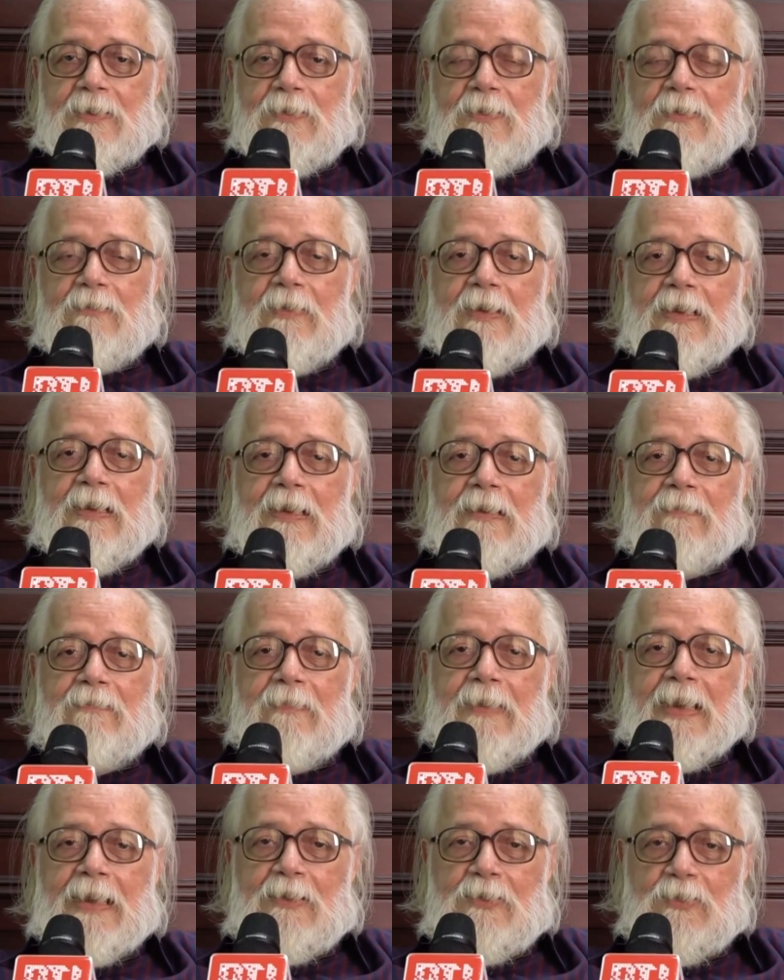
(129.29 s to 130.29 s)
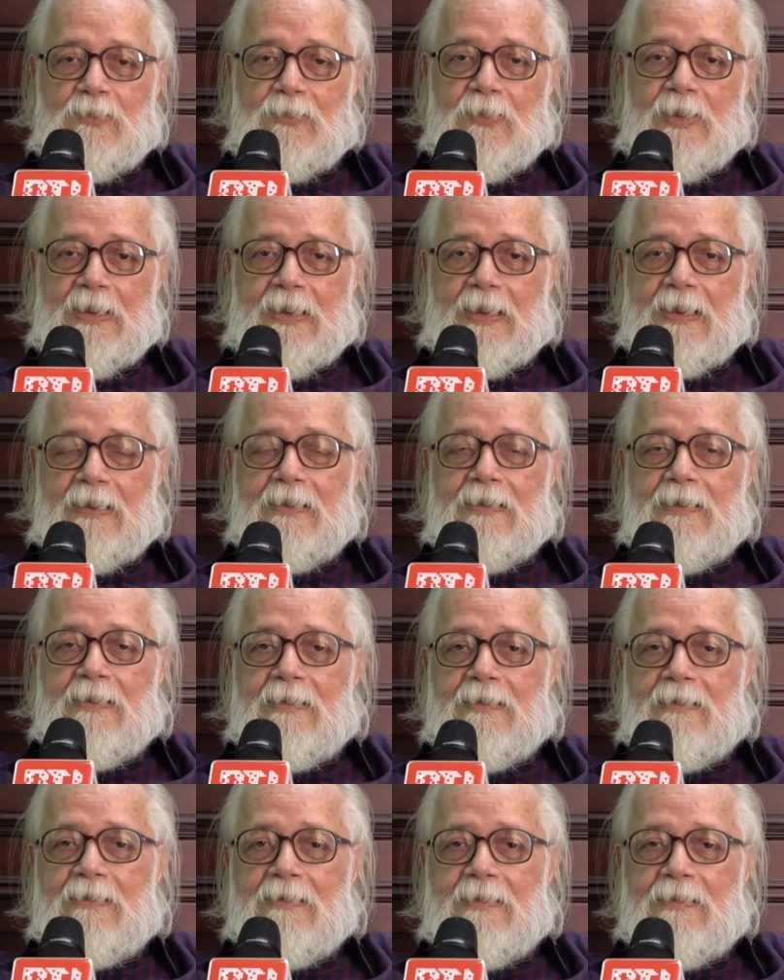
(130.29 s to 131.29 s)
So, we make sure that
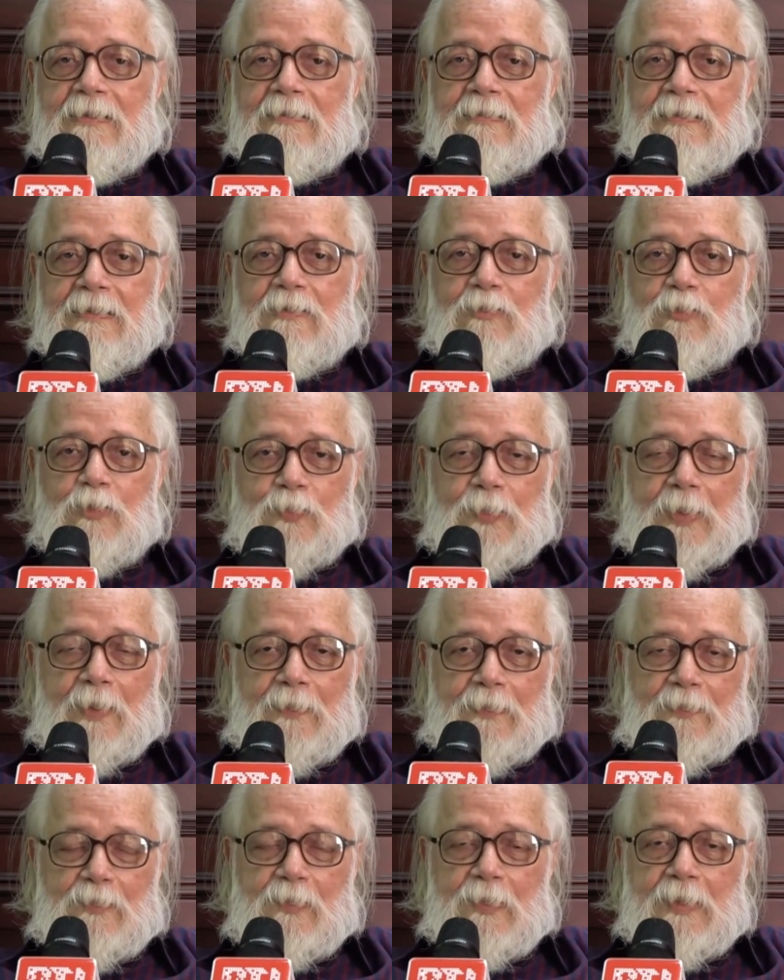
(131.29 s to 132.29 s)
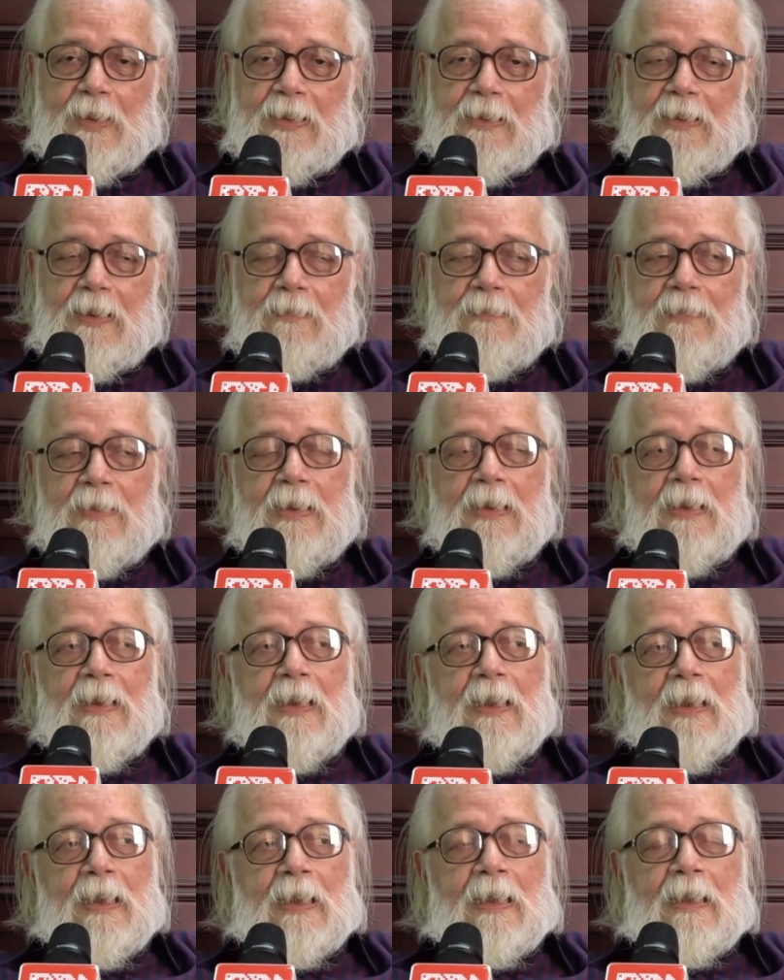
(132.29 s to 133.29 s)
those problems will not come.
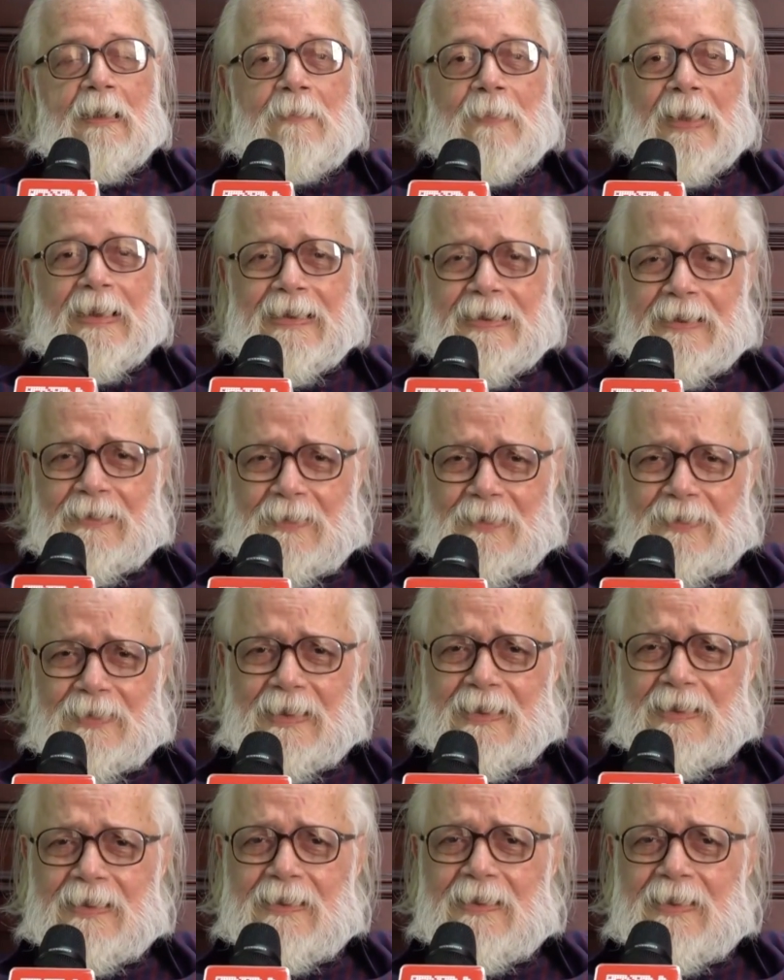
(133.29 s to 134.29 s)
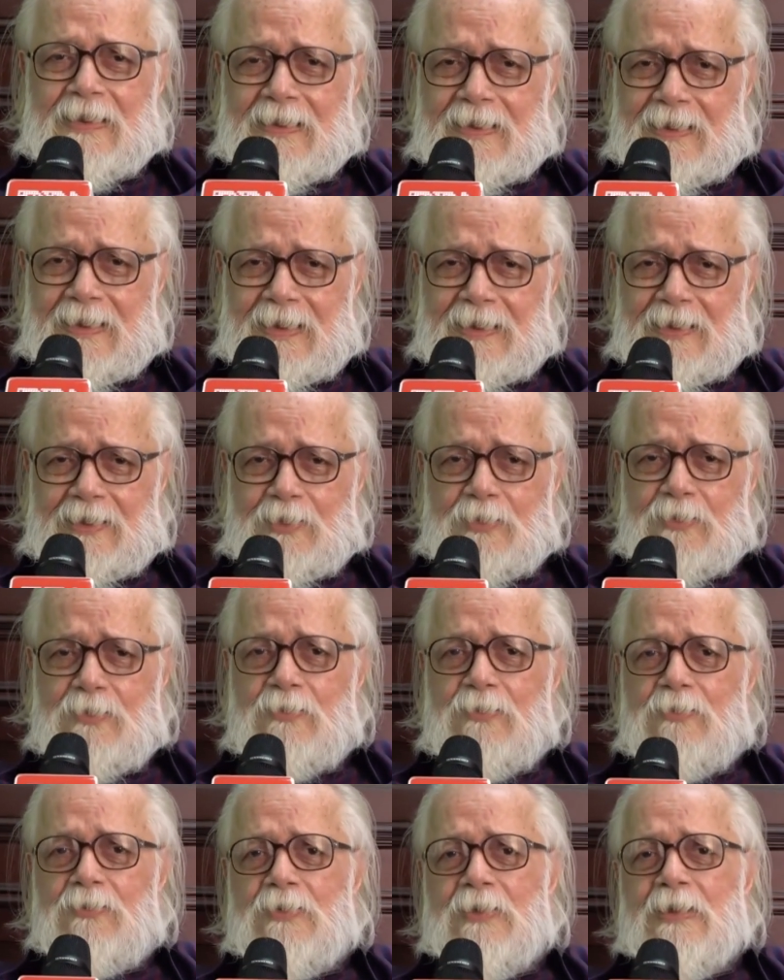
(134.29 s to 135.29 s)
But, you know, this is a tricky
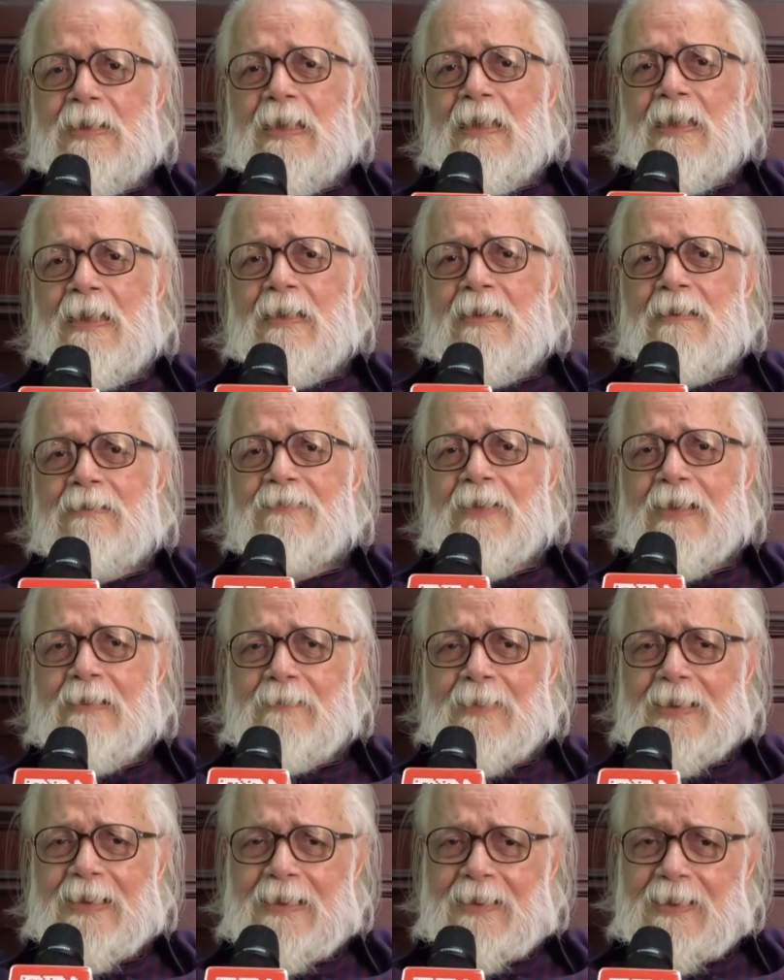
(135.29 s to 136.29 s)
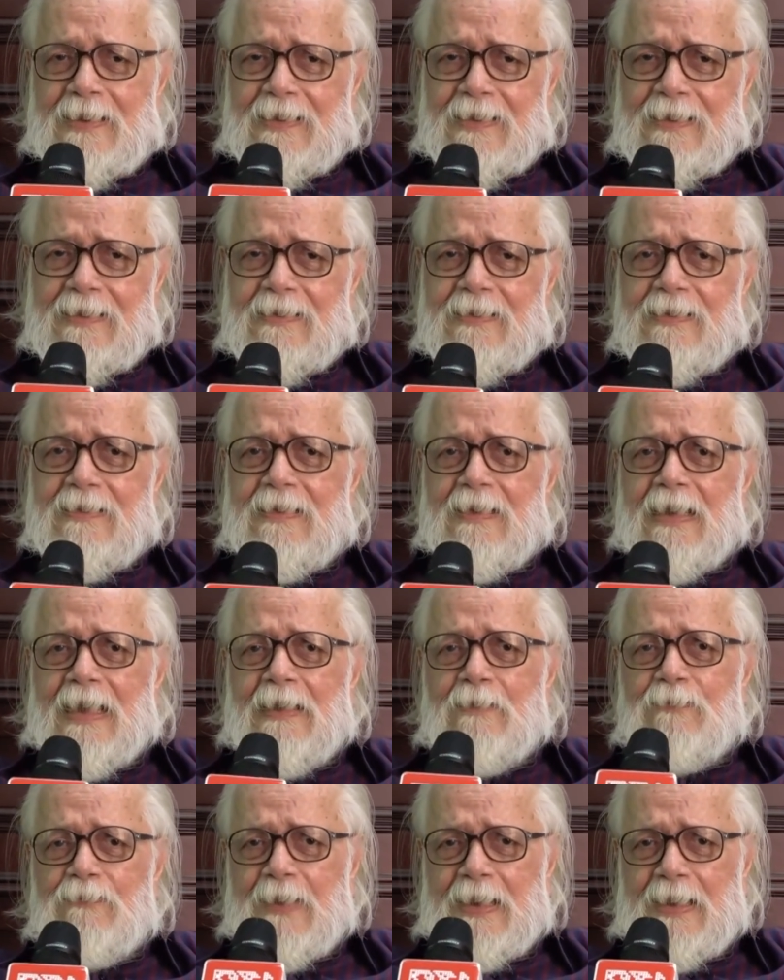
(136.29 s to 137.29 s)
issue. In fact, many countries
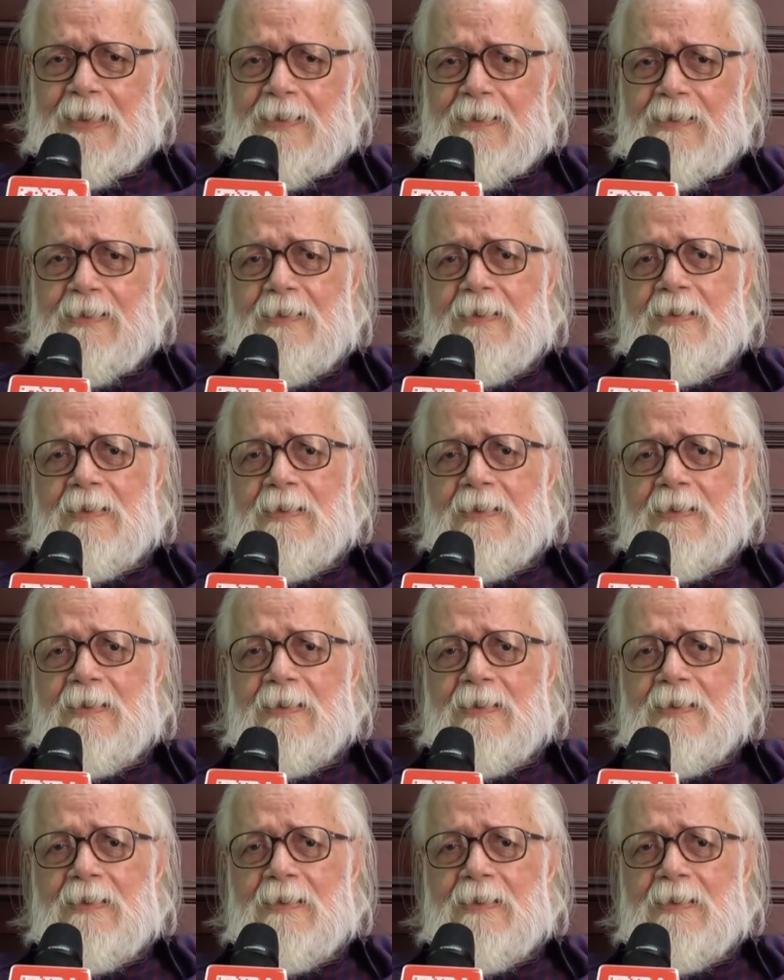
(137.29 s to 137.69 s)
had failed